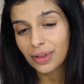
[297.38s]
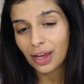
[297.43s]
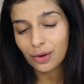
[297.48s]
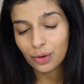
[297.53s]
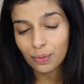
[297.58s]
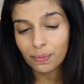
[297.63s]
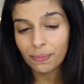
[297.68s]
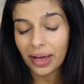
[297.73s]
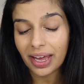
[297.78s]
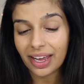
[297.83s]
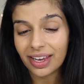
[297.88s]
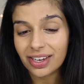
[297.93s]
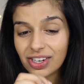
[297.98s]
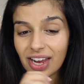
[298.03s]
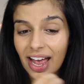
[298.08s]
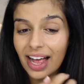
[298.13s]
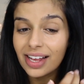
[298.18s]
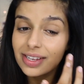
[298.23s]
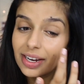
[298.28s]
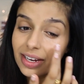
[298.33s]
Not beige,
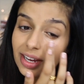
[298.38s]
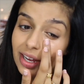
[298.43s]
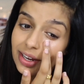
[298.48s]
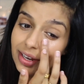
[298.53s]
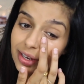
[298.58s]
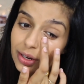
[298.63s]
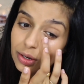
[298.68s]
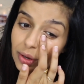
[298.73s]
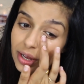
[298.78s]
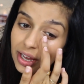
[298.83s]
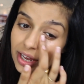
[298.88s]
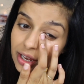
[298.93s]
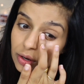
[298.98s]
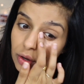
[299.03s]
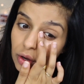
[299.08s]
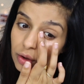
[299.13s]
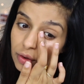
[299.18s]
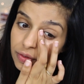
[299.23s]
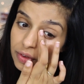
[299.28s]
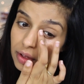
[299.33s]
it has like a little
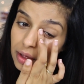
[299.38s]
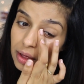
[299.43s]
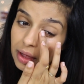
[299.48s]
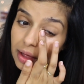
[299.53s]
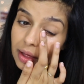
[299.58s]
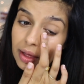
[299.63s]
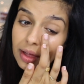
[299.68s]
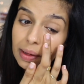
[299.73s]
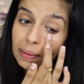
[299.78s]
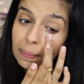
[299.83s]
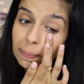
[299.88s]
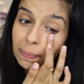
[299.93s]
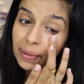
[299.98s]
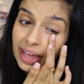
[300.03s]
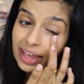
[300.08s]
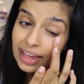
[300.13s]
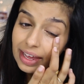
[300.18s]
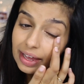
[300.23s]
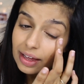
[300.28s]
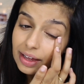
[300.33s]
hint of
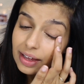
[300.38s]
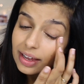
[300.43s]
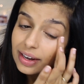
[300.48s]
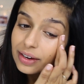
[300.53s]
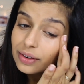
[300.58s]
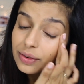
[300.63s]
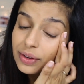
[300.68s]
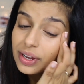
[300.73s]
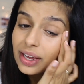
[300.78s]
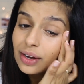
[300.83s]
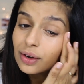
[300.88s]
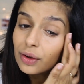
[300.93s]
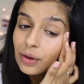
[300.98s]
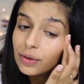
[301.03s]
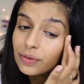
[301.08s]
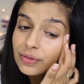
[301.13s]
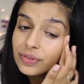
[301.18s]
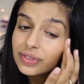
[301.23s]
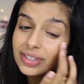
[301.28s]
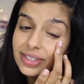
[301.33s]
pink, a little hint
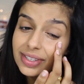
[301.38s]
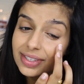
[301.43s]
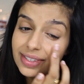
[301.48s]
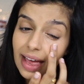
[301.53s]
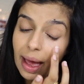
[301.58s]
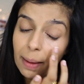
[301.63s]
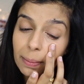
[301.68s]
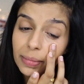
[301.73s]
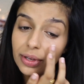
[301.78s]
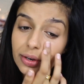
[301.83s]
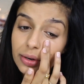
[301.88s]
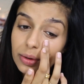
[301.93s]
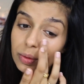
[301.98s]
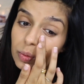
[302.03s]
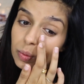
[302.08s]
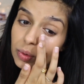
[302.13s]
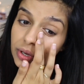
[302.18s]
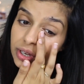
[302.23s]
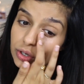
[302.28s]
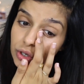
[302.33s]
of
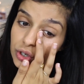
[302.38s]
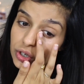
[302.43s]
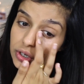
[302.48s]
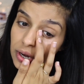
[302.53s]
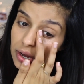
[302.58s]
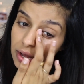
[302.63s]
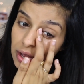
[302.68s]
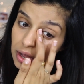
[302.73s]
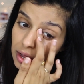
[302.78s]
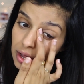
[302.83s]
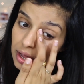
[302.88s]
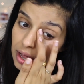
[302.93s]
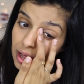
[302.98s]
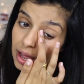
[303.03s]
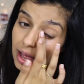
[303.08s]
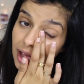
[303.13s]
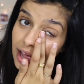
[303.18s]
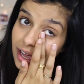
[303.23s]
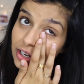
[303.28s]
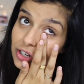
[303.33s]
salmon, which
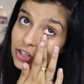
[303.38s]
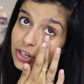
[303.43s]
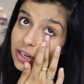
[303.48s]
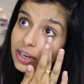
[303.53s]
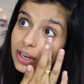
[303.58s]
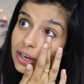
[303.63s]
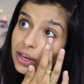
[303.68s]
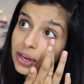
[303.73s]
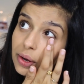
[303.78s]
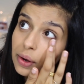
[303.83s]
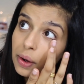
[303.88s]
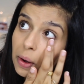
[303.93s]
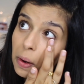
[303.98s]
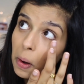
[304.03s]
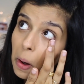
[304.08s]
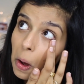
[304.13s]
actually